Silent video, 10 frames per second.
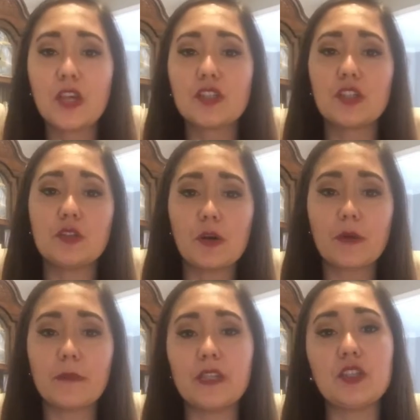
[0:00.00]
So you don't
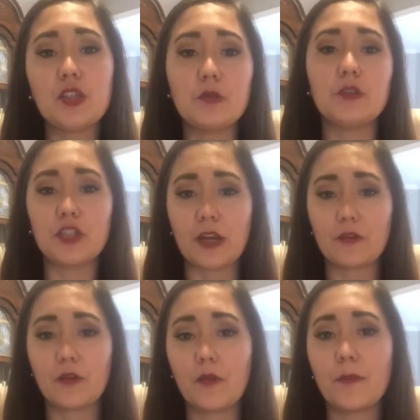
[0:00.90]
want to be too
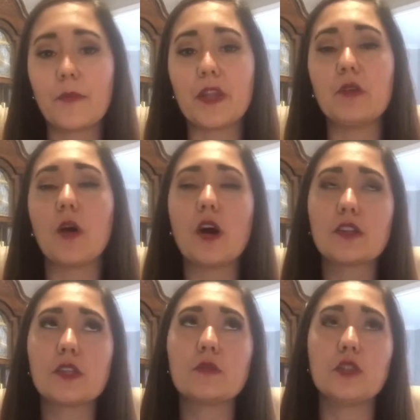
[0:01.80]
general, but you
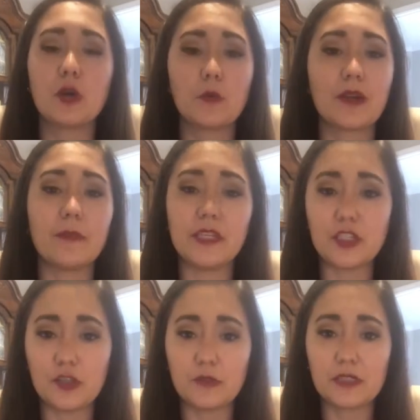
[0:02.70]
also don't want to be
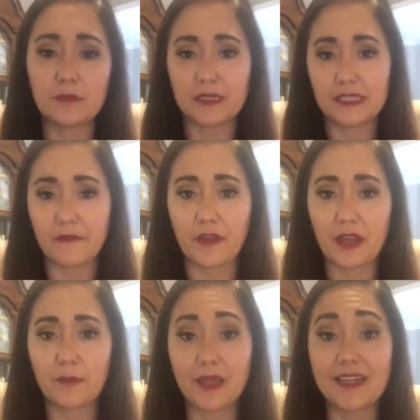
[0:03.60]
too
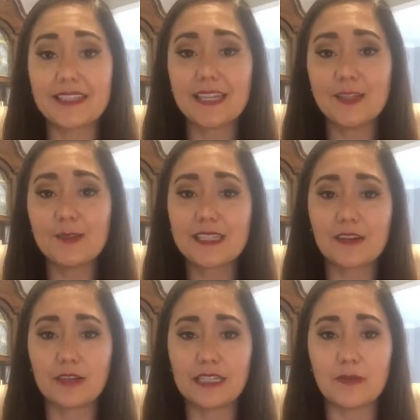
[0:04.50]
specific, because they do
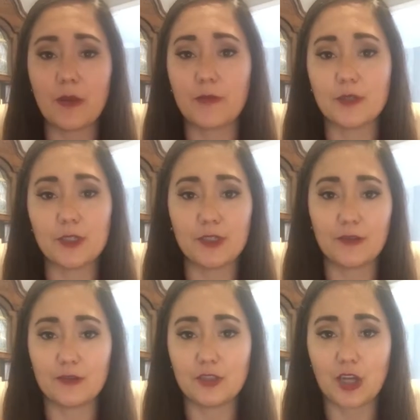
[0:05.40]
still need to be able to do
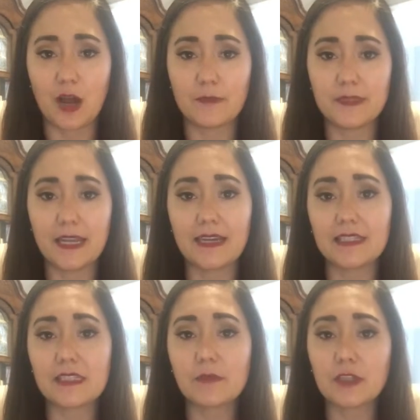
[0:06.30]
their jobs. And
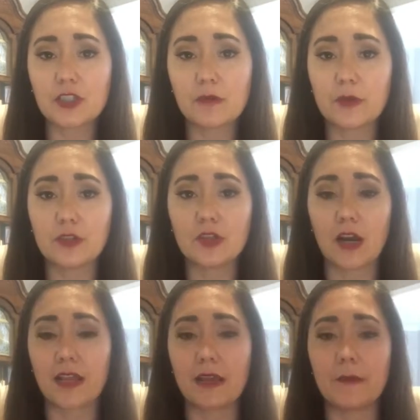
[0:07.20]
especially when you're
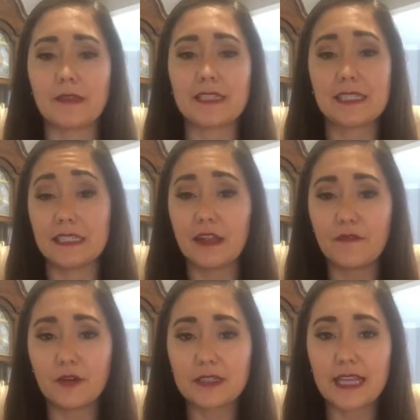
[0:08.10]
talking about
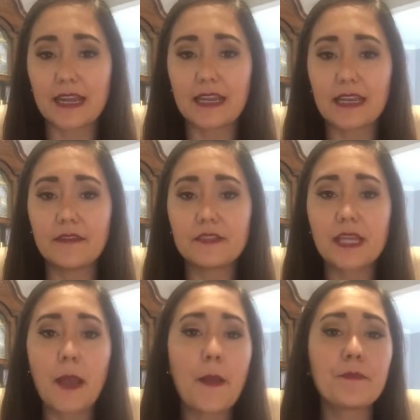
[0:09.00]
C-level executives,
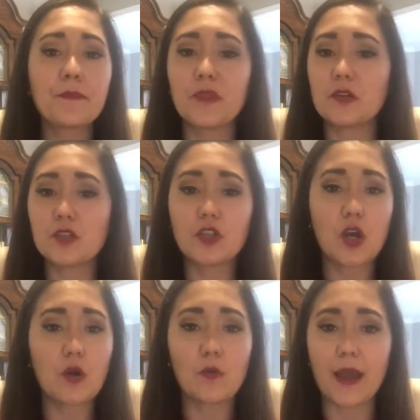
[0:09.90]
there's
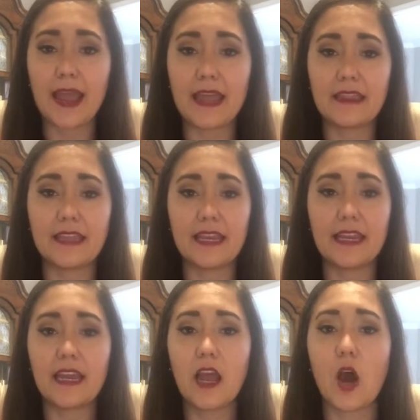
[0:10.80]
no way
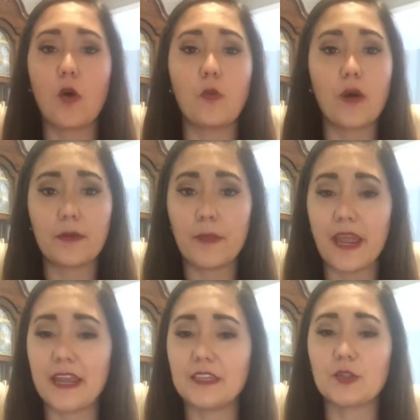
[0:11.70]
that a
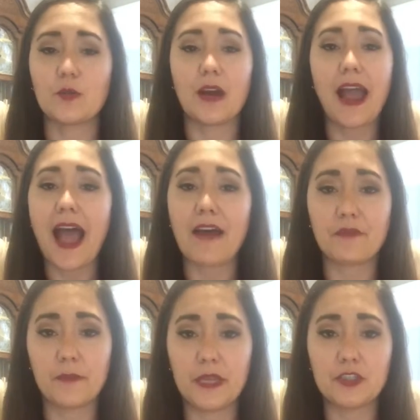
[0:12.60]
one-page or a
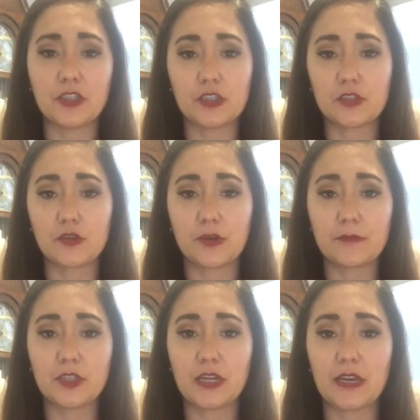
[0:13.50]
half-a-page
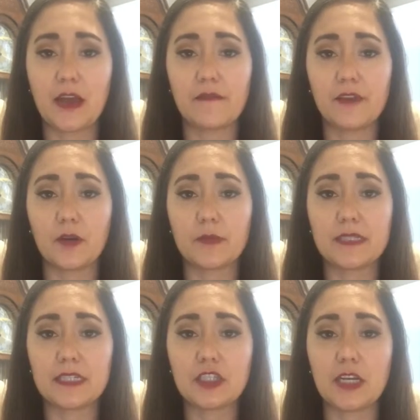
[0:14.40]
description of their
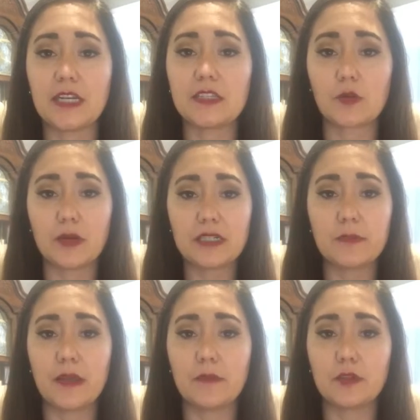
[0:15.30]
position is going to
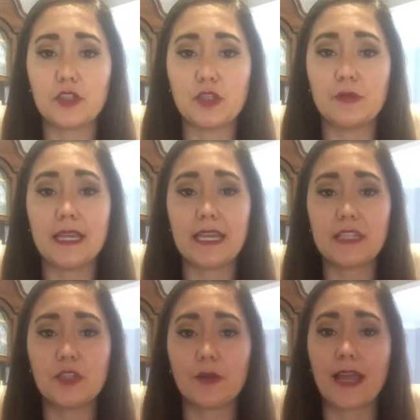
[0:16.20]
be able to take
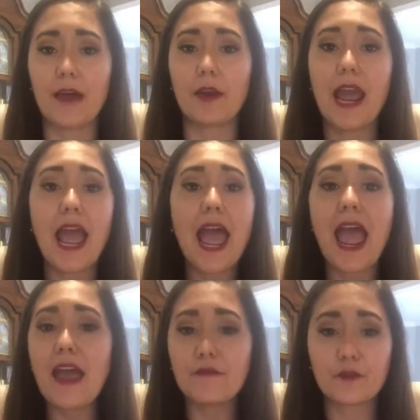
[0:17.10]
into account
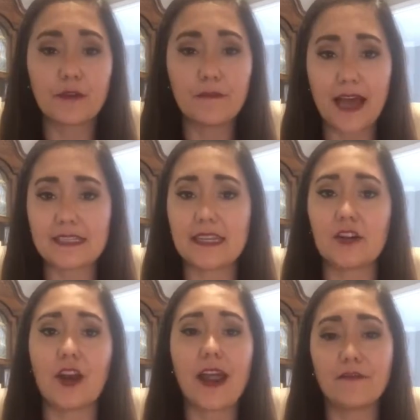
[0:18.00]
every facet
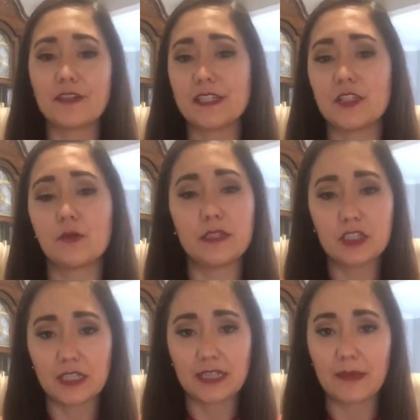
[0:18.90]
or every
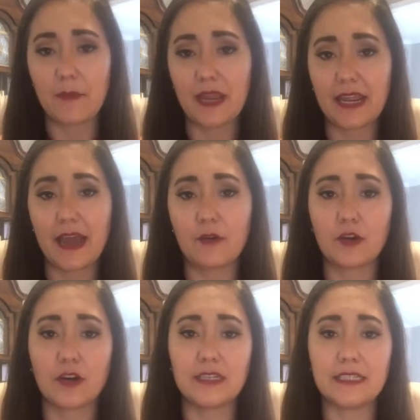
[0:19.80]
situation that they may
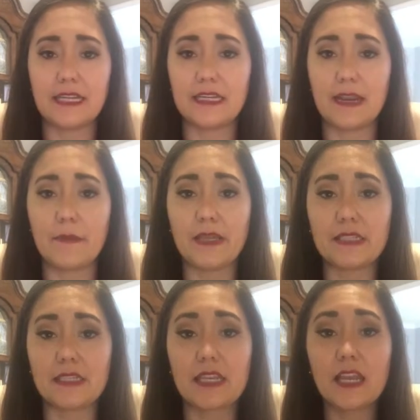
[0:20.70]
encounter on a day-to-day
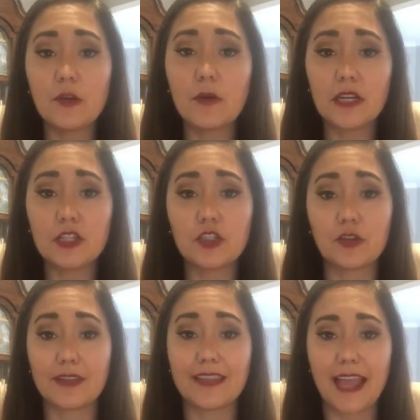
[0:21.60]
basis. And you want to
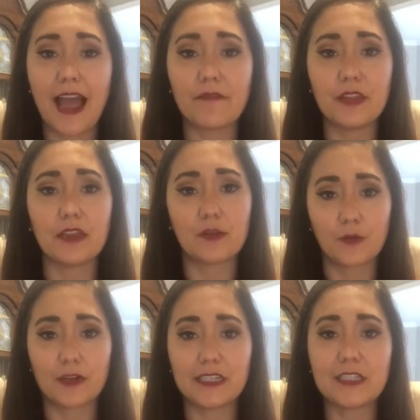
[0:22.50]
ensure that they have the
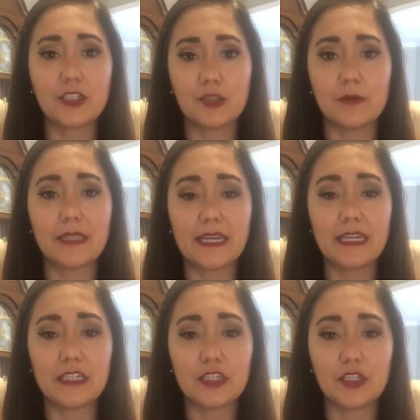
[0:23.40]
authority to do what they
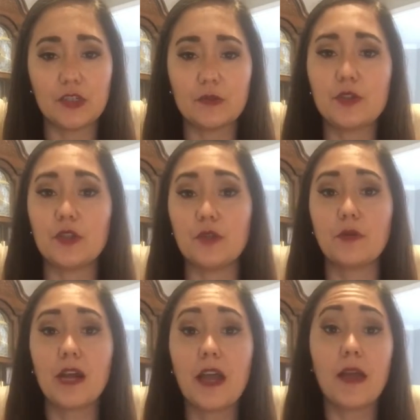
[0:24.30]
need to do
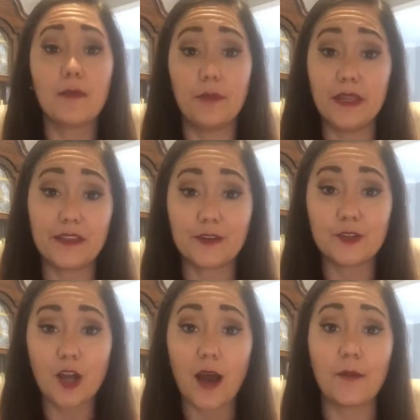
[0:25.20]
to be in their
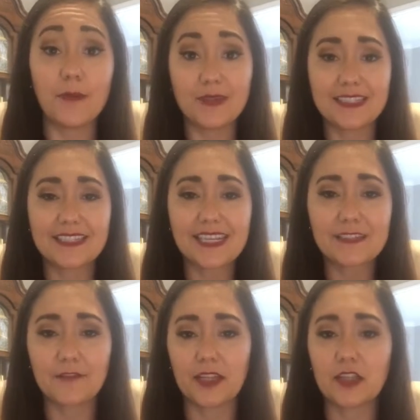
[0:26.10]
job and be
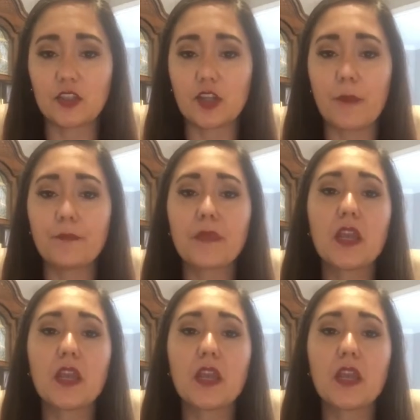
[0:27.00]
successful at their job.